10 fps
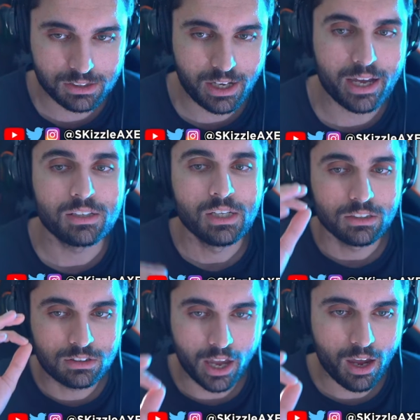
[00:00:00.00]
is that
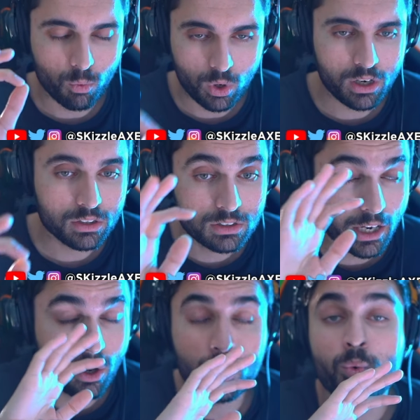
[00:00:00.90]
they were,
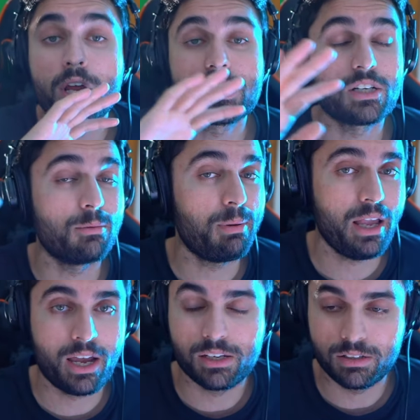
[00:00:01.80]
their original
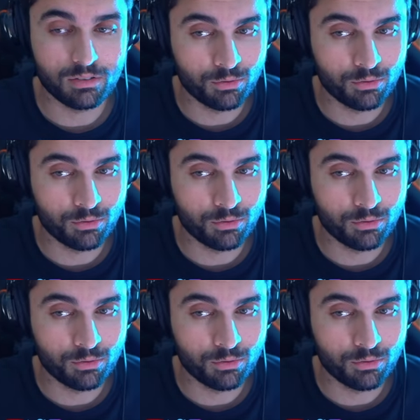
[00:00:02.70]
plan